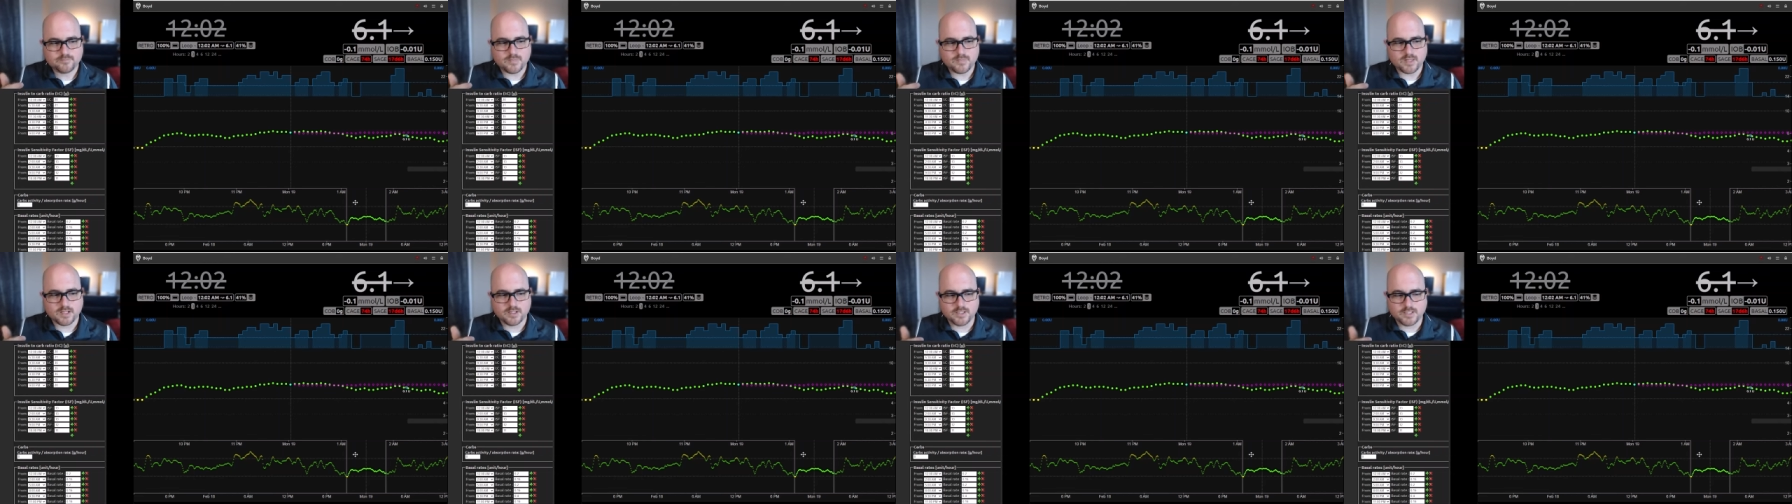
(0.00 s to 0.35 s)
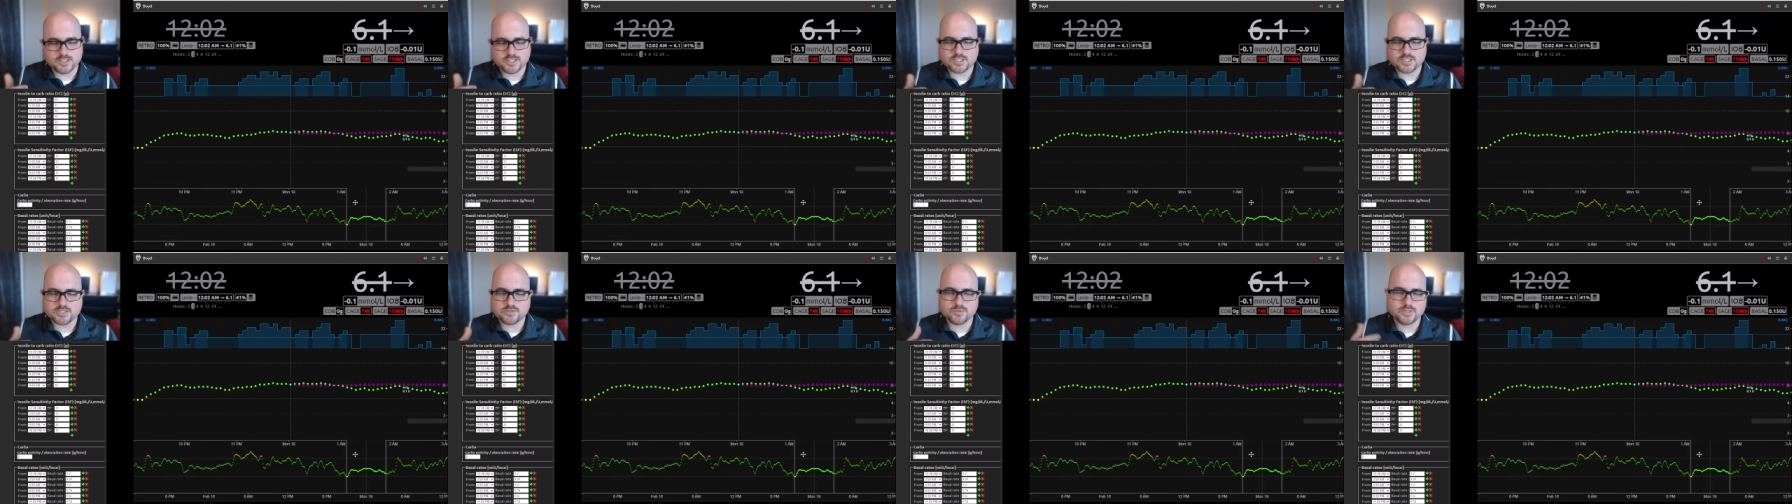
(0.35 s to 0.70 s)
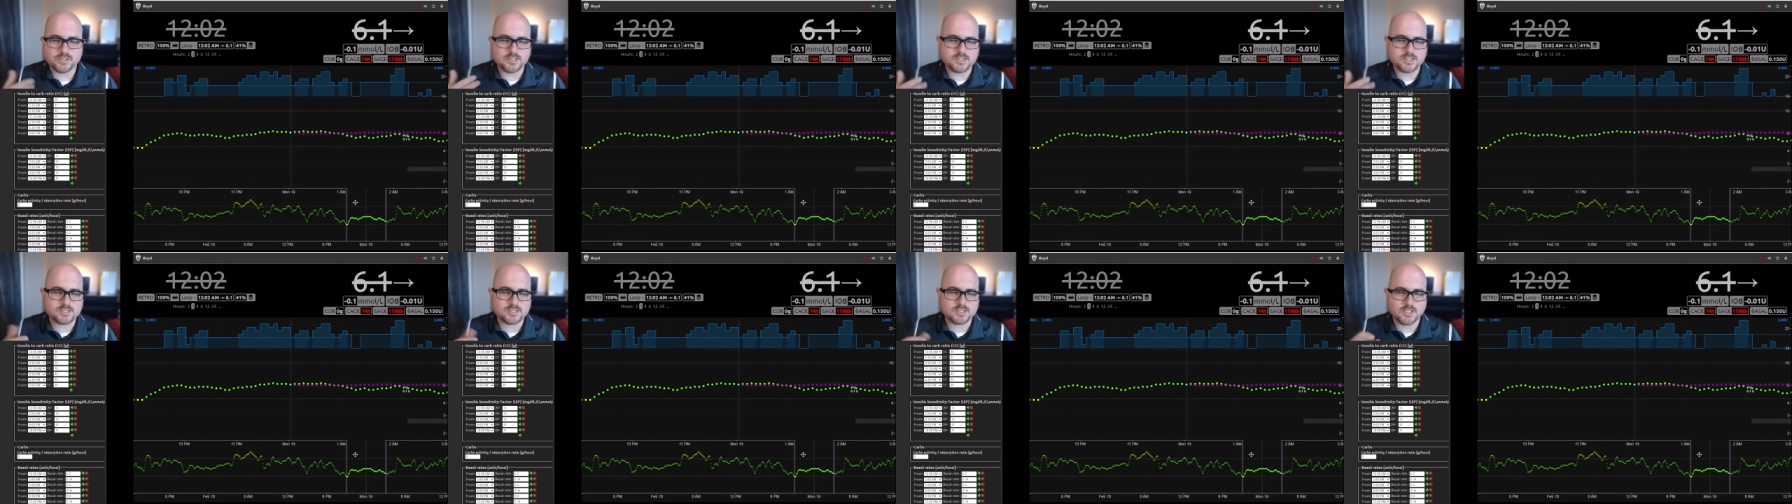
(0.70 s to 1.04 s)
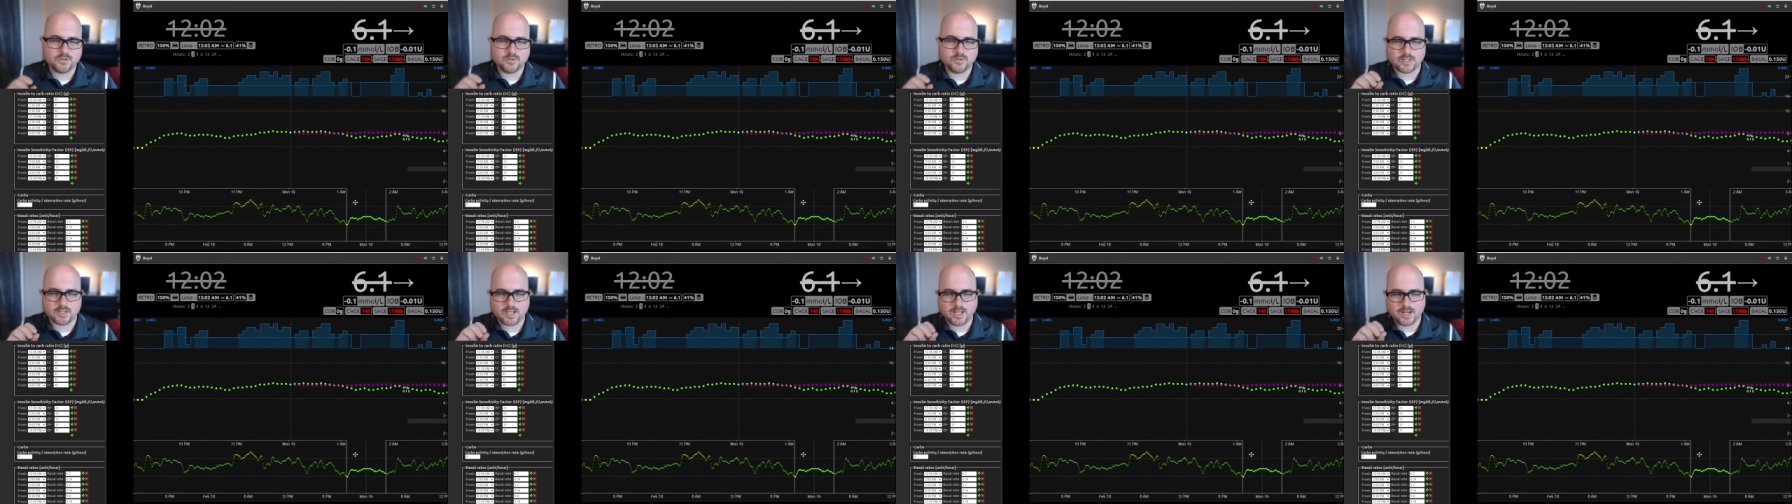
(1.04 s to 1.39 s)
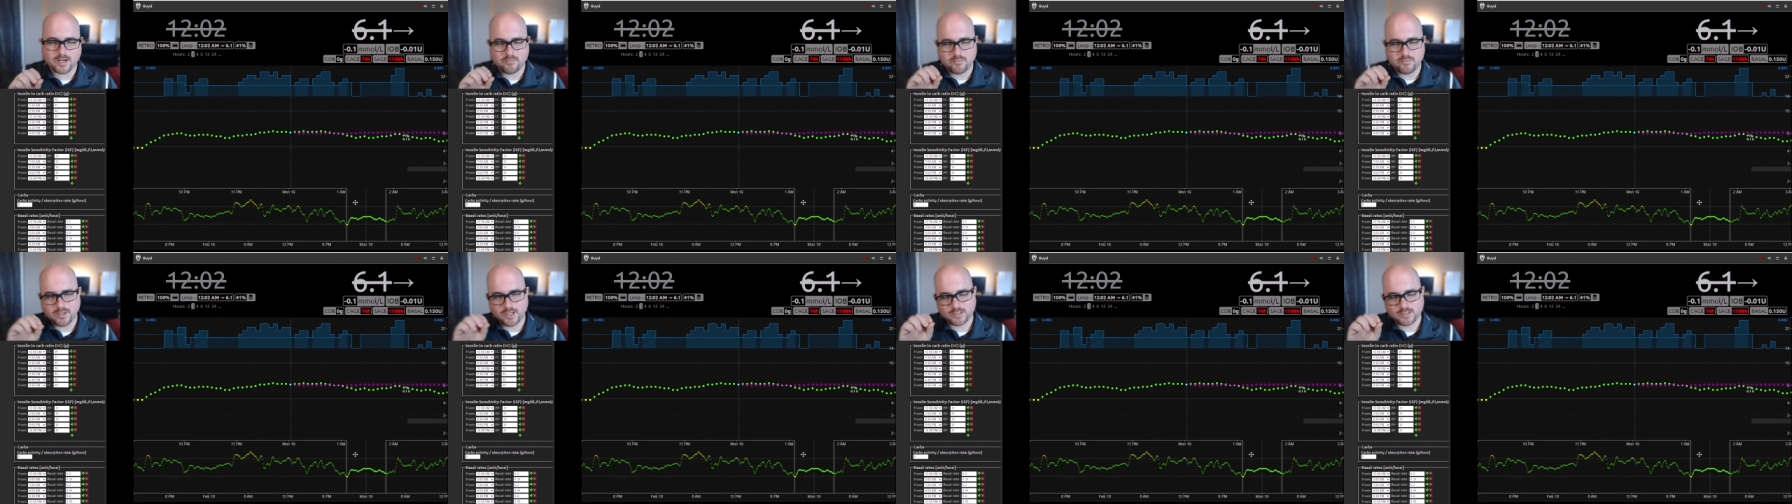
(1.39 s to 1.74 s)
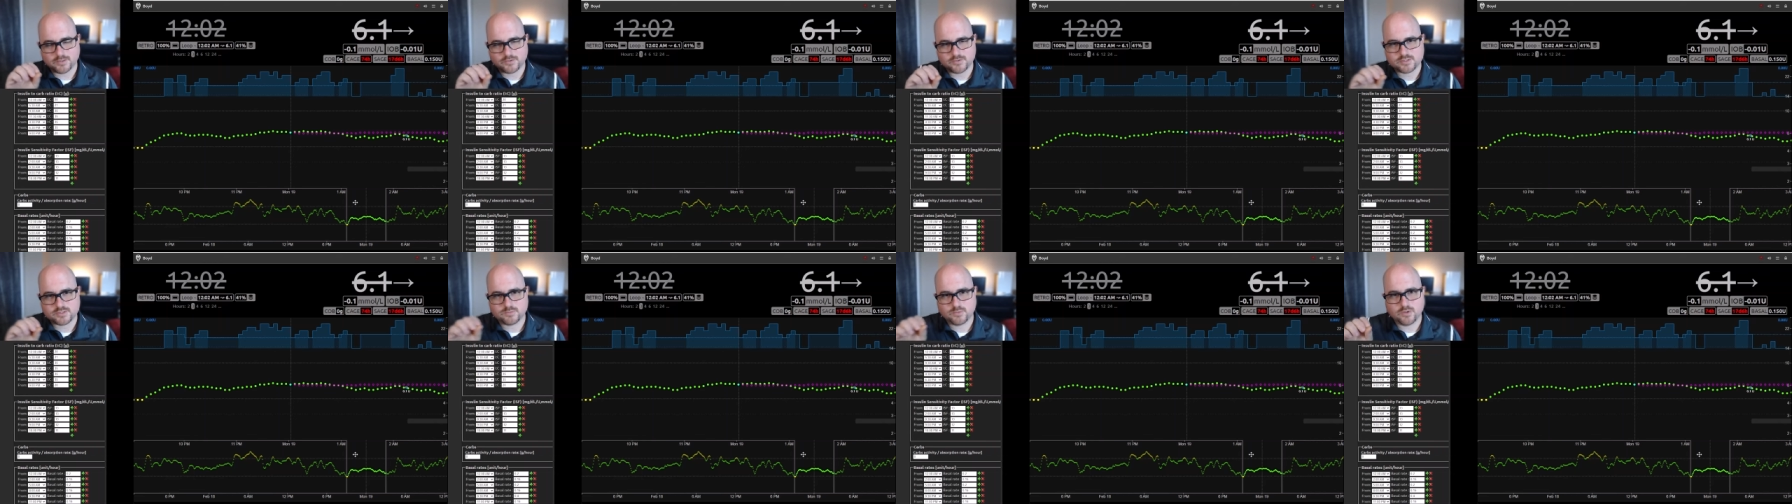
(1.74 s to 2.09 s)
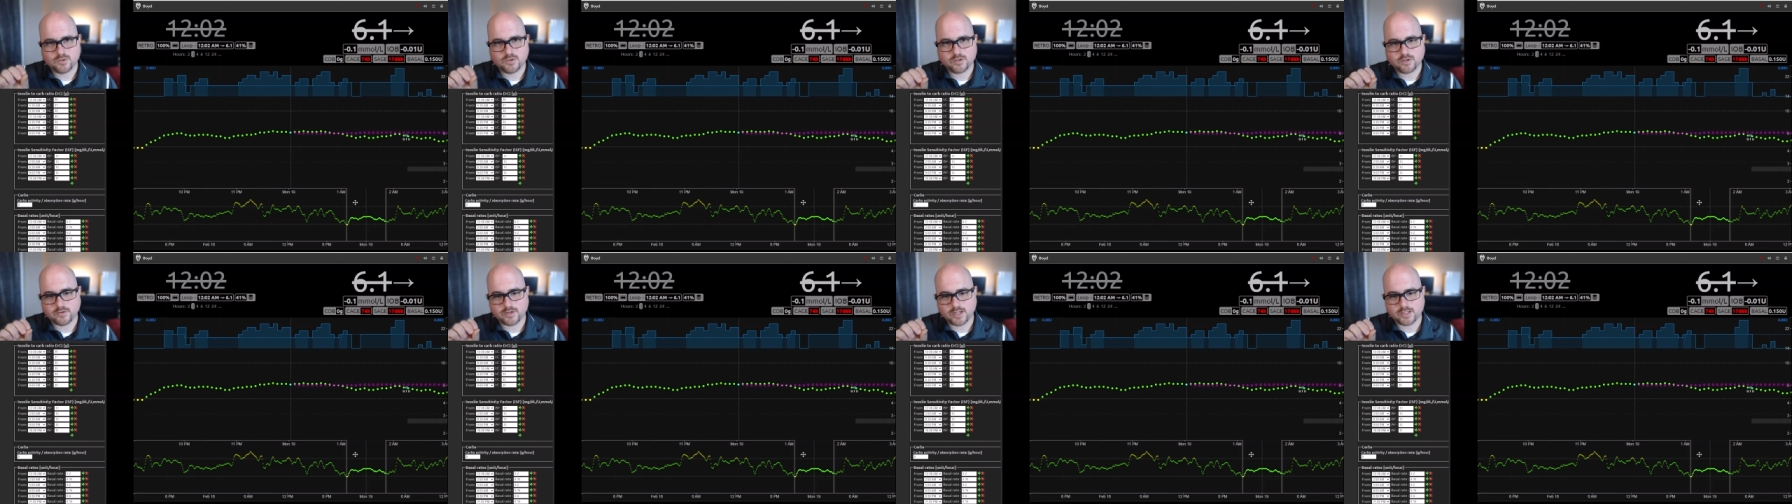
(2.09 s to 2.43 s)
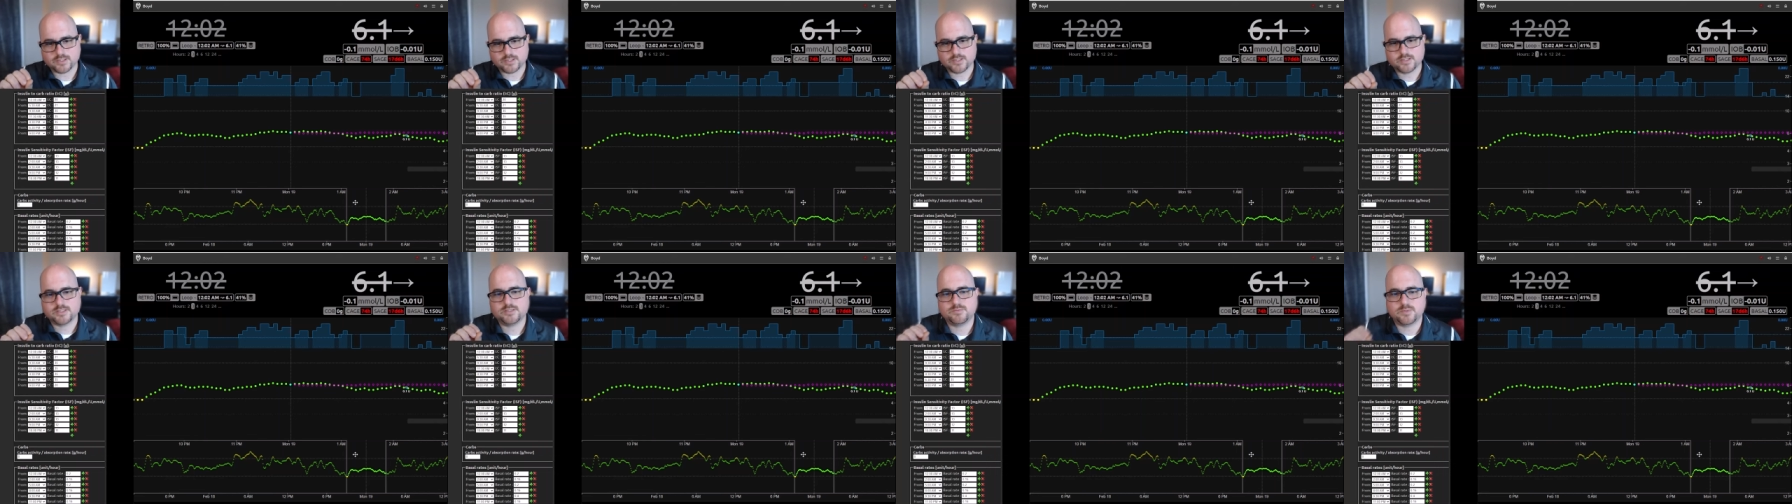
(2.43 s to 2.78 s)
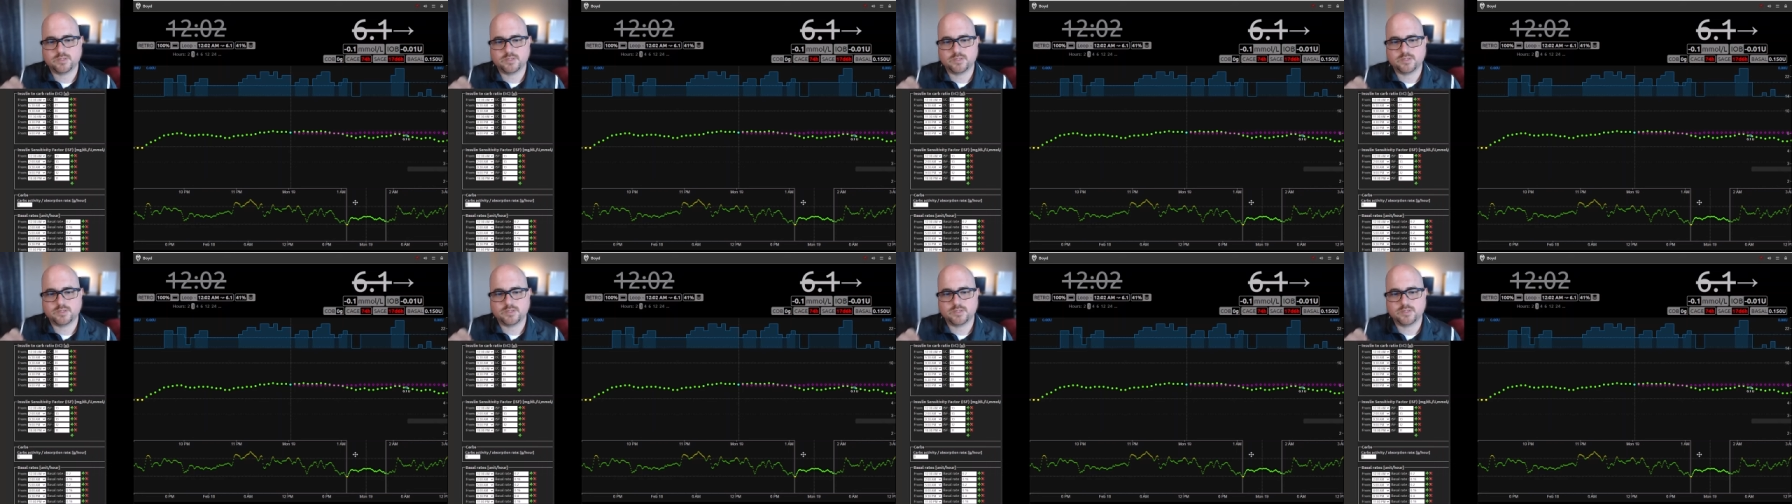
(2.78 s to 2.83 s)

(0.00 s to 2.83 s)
it's just really slow to kind of make those small corrections